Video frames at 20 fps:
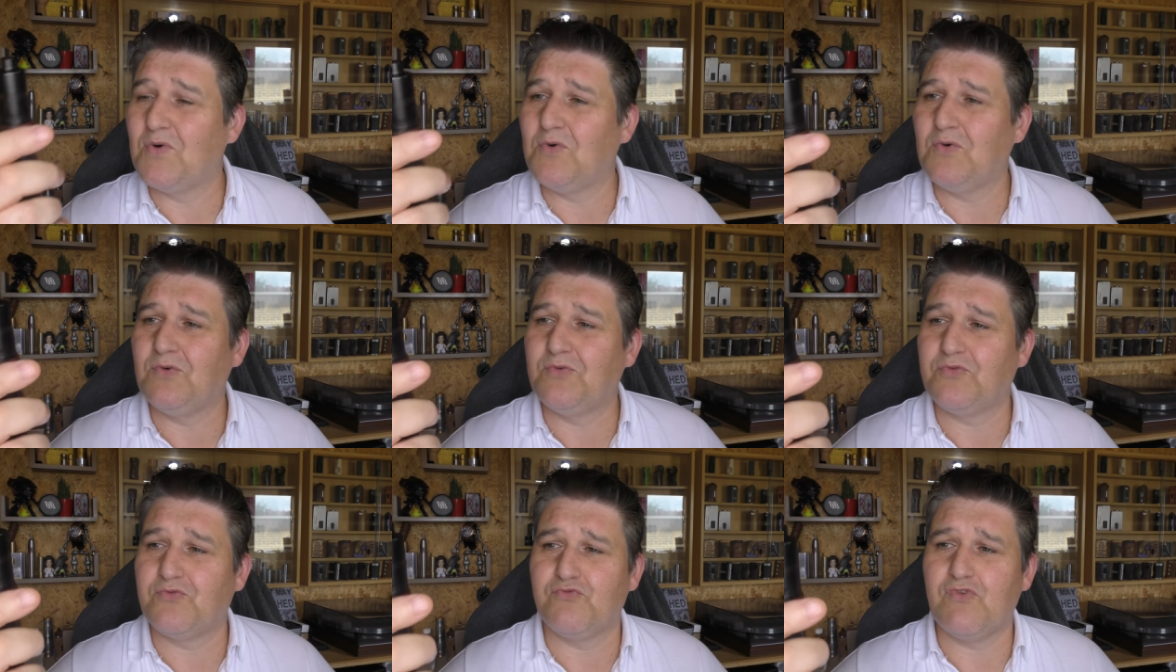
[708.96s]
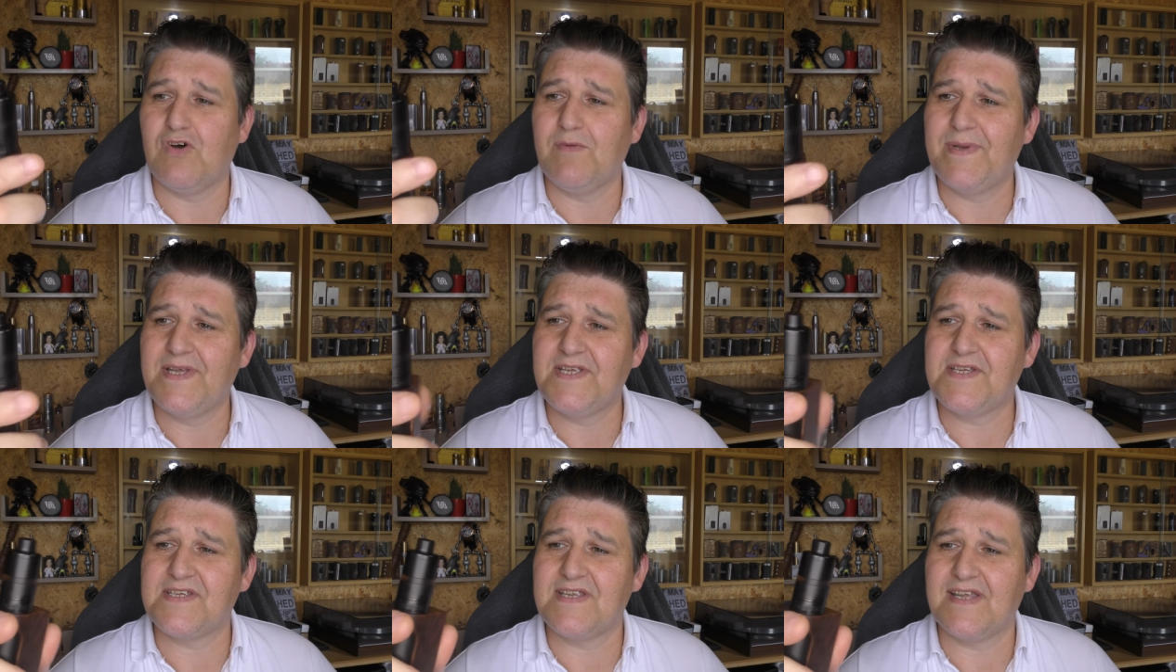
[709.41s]
Old
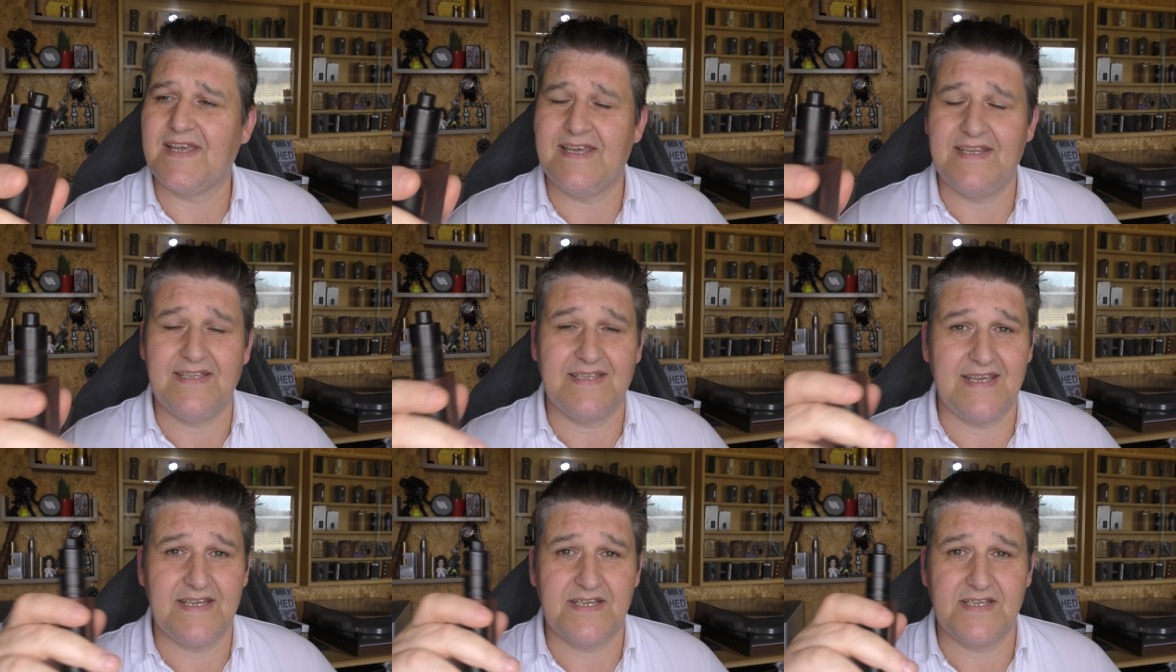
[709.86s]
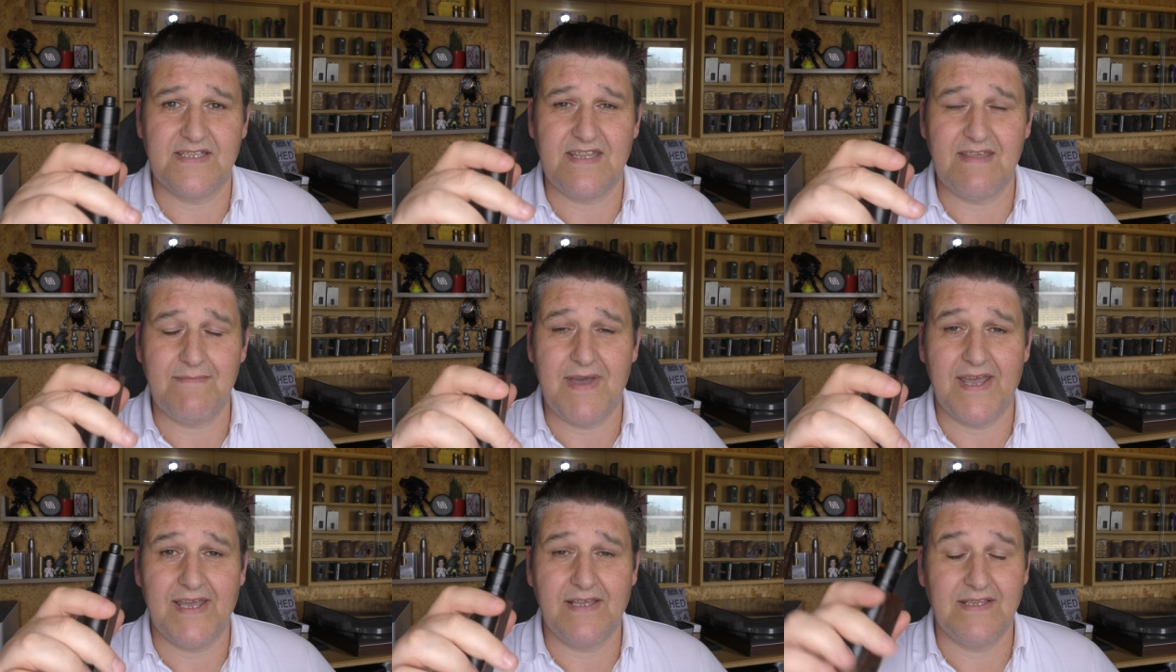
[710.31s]
Robus at
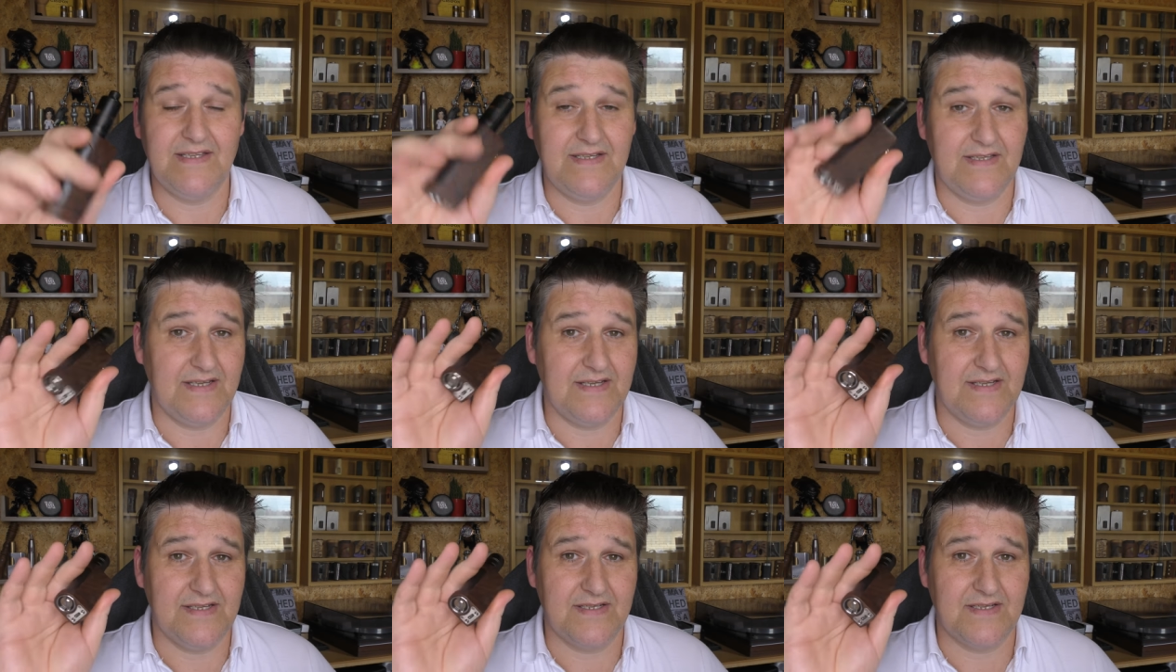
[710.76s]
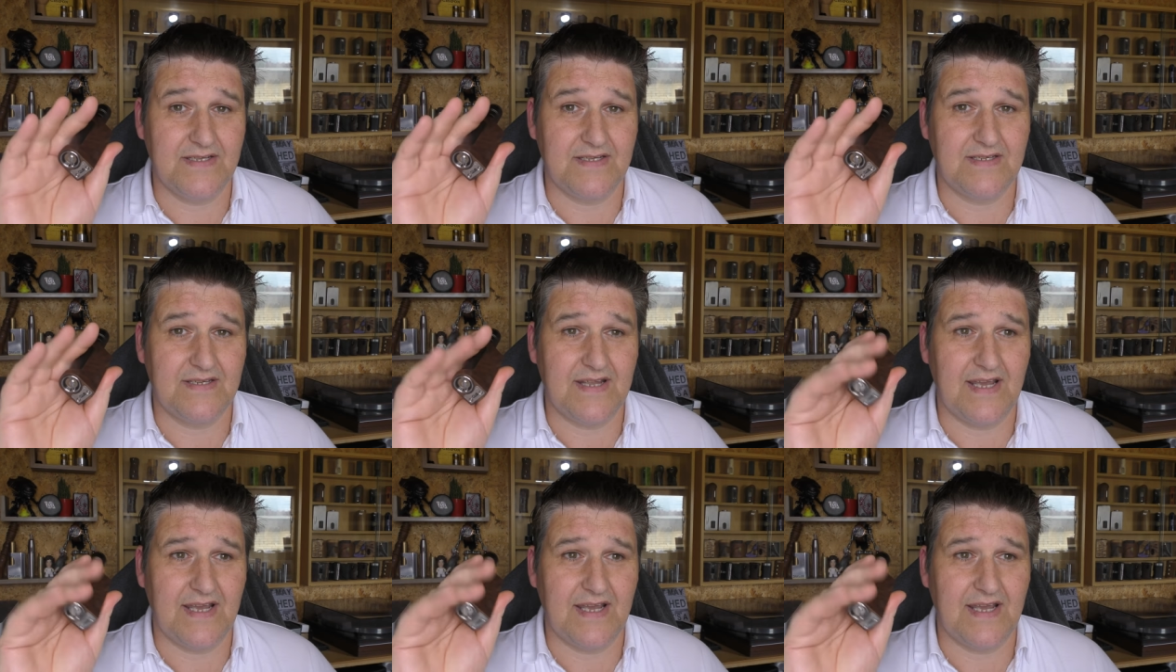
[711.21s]
Steam Island is,